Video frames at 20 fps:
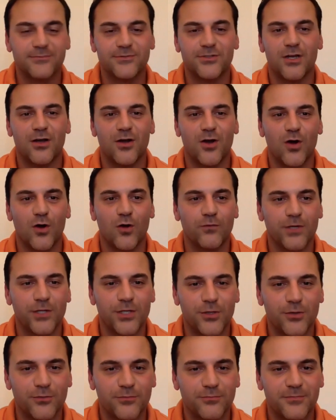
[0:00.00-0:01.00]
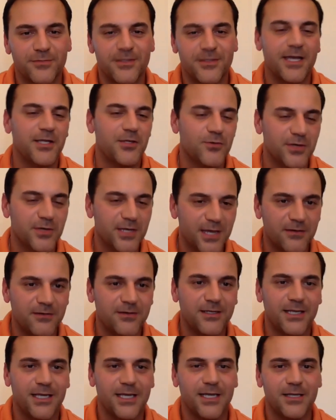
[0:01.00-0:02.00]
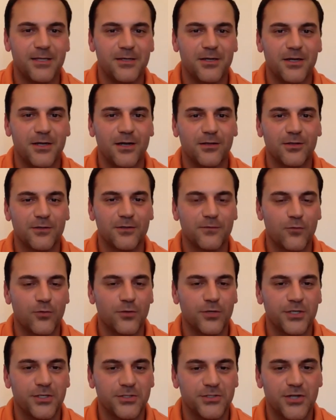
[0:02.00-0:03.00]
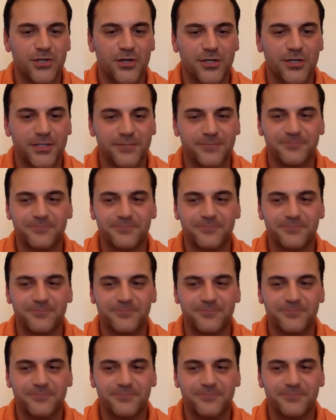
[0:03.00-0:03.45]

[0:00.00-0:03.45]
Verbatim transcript: Uh, over to you. Thank you again, and look forward to your talk.